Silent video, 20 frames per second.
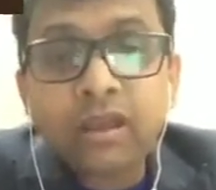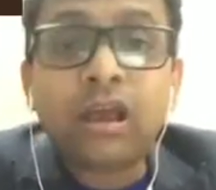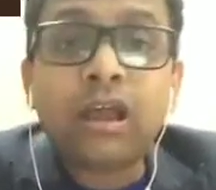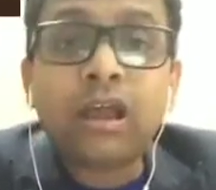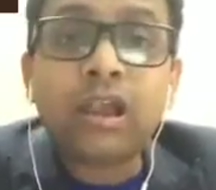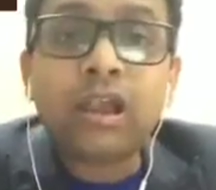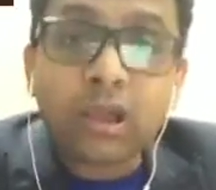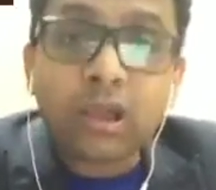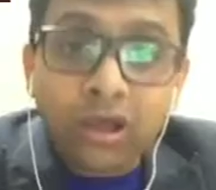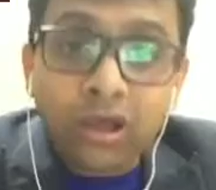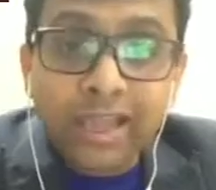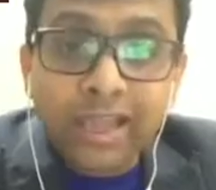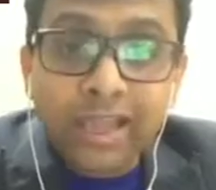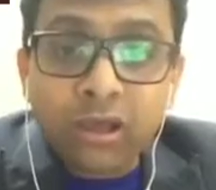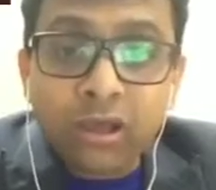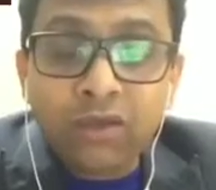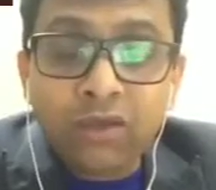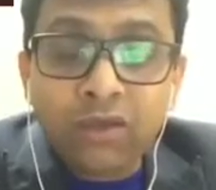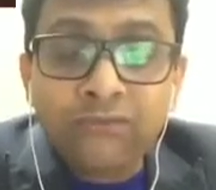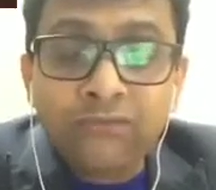logging
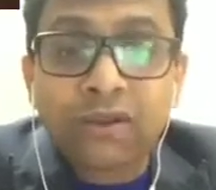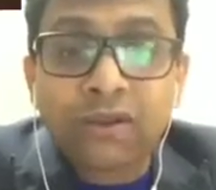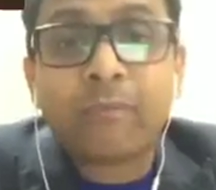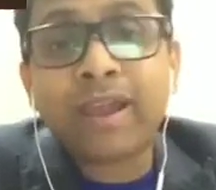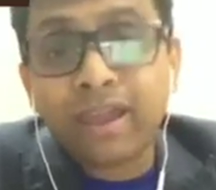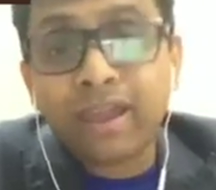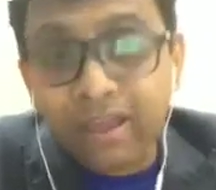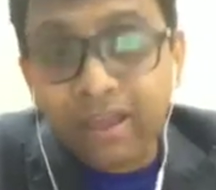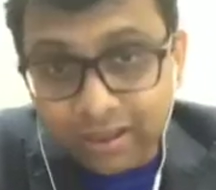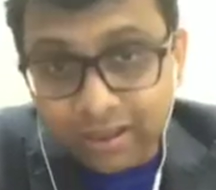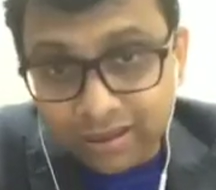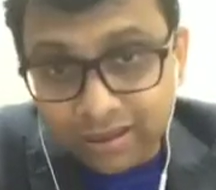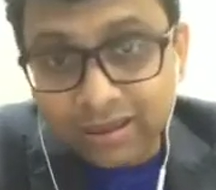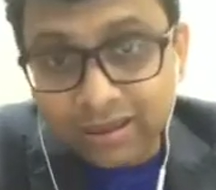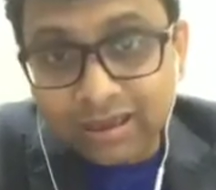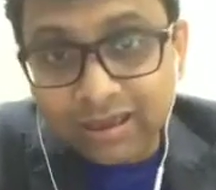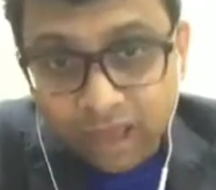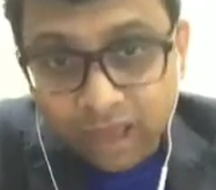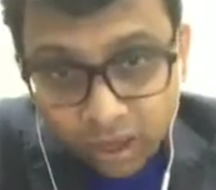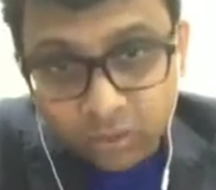off from my
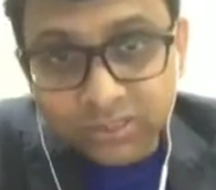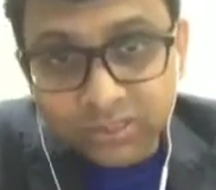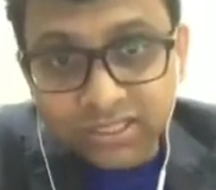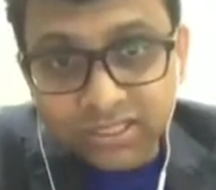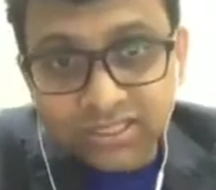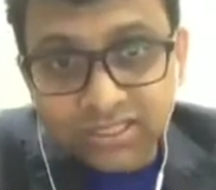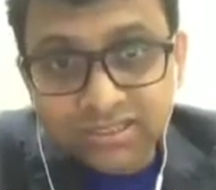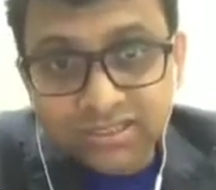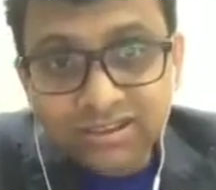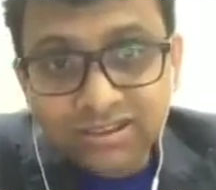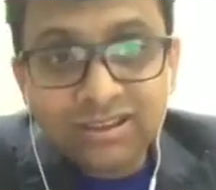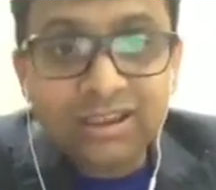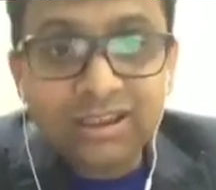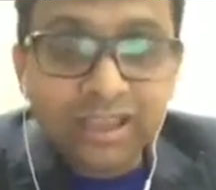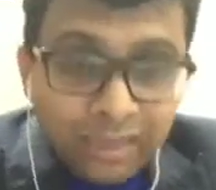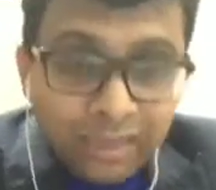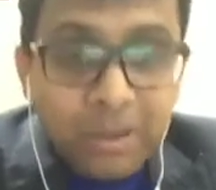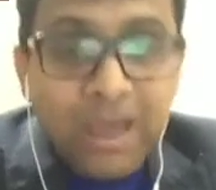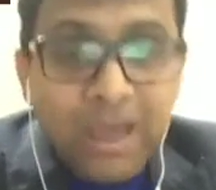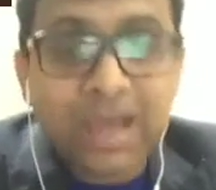house
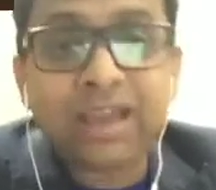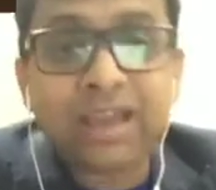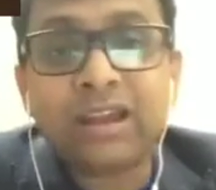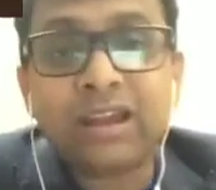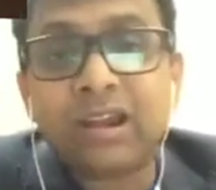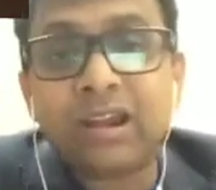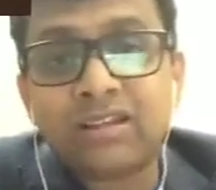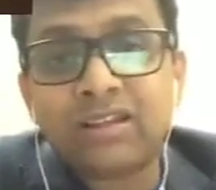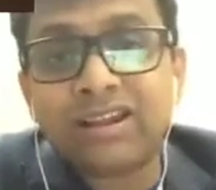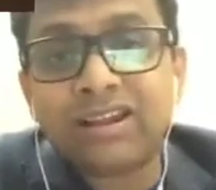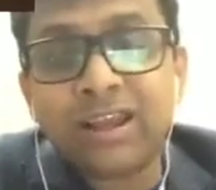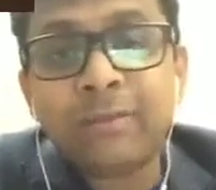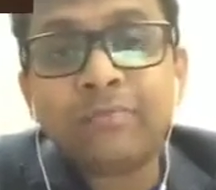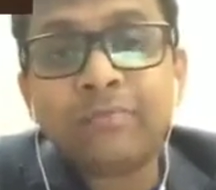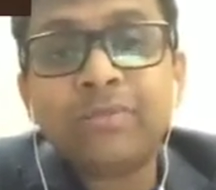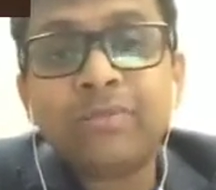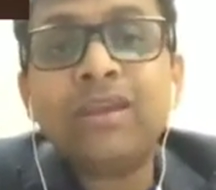in Bangalore city.